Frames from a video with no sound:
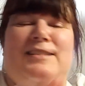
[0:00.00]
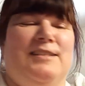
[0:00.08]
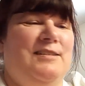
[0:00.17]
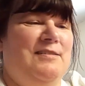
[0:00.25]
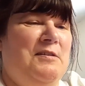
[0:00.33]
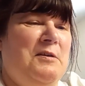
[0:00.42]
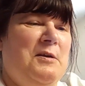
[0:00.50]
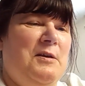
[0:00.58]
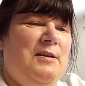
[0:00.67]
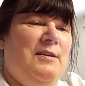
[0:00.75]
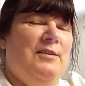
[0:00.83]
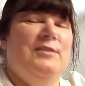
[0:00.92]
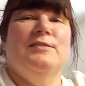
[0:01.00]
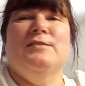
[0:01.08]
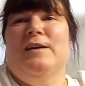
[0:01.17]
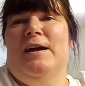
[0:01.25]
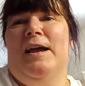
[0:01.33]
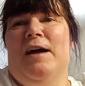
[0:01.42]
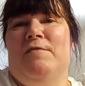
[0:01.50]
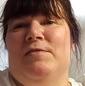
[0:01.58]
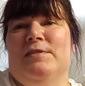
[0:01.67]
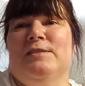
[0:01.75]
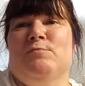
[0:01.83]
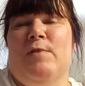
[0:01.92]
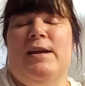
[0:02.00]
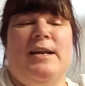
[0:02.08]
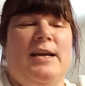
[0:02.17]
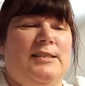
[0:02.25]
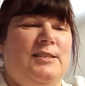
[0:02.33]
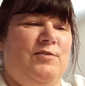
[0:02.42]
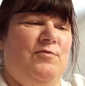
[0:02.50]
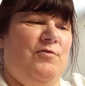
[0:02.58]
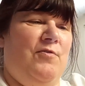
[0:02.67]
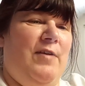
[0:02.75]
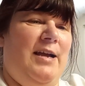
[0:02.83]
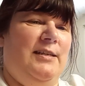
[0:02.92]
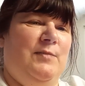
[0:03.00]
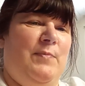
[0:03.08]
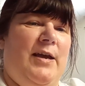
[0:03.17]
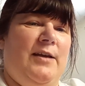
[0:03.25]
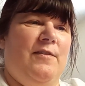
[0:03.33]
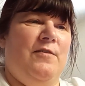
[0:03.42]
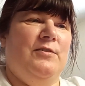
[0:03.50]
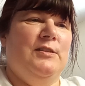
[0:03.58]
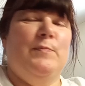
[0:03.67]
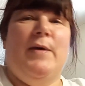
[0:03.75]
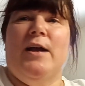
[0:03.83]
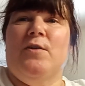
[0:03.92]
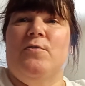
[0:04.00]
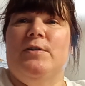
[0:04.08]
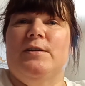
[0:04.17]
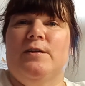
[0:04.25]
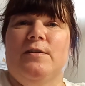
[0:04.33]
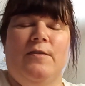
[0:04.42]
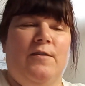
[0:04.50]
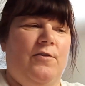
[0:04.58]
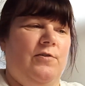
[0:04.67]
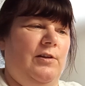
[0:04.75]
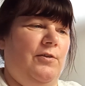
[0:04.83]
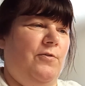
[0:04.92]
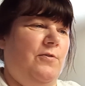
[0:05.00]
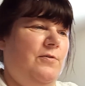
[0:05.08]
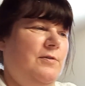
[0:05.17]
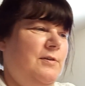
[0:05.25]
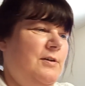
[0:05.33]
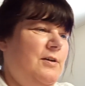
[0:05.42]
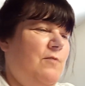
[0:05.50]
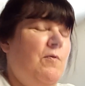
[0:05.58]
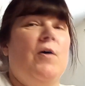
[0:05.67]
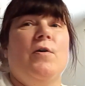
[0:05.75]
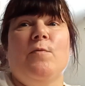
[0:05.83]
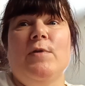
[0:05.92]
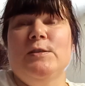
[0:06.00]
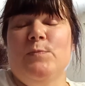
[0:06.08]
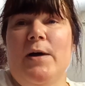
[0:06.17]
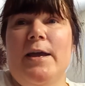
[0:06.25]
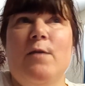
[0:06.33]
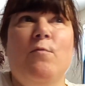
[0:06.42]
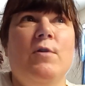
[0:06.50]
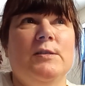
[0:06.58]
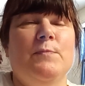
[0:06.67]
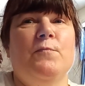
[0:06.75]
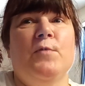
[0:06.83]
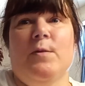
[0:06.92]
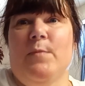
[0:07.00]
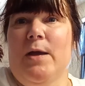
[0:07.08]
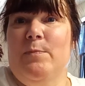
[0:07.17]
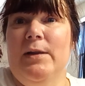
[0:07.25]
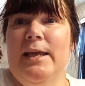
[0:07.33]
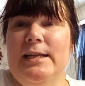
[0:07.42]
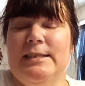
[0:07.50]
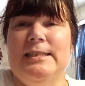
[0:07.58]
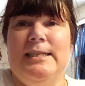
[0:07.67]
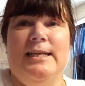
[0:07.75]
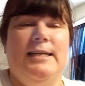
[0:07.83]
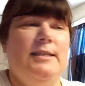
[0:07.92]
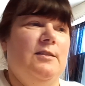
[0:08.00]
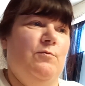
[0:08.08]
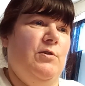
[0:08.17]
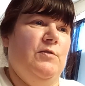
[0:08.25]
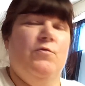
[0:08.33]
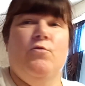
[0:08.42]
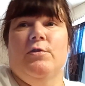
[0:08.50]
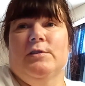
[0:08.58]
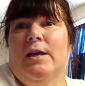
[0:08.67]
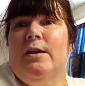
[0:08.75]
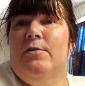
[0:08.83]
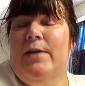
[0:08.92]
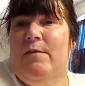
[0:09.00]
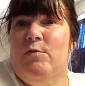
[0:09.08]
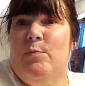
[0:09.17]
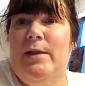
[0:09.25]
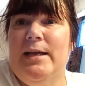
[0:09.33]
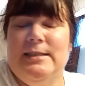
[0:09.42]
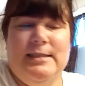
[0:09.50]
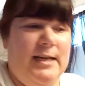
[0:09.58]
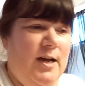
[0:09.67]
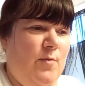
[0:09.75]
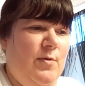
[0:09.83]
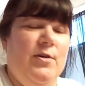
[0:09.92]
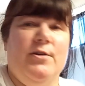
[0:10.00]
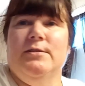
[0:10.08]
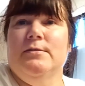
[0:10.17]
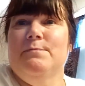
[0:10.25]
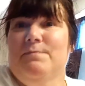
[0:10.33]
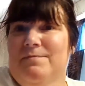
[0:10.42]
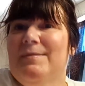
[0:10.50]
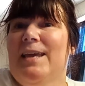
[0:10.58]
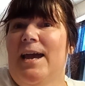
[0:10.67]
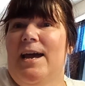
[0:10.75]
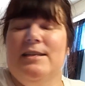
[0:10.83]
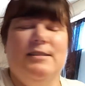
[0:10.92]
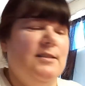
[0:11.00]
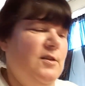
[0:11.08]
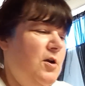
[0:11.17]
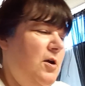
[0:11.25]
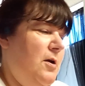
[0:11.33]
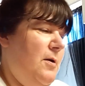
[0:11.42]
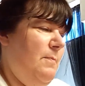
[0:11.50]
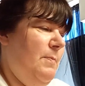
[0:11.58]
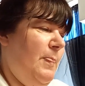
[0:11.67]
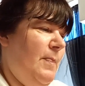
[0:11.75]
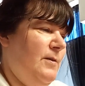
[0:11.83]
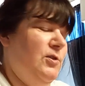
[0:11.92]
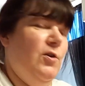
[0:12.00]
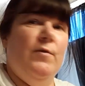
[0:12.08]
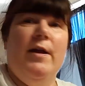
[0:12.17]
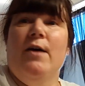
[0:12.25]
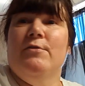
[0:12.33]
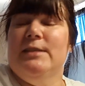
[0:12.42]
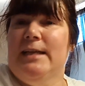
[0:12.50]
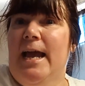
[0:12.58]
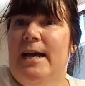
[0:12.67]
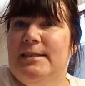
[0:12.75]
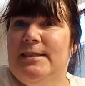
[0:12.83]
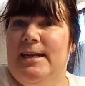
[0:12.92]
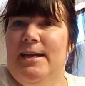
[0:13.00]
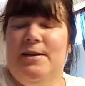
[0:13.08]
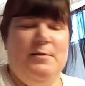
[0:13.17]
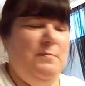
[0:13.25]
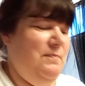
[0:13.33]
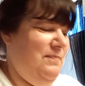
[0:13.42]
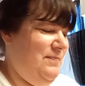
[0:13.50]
And then, because I have this right next to their grass back there, it's back on their little. Well, it was one of my plant stands, which of course I don't have the plants now because of cats. So now it's a cat stand.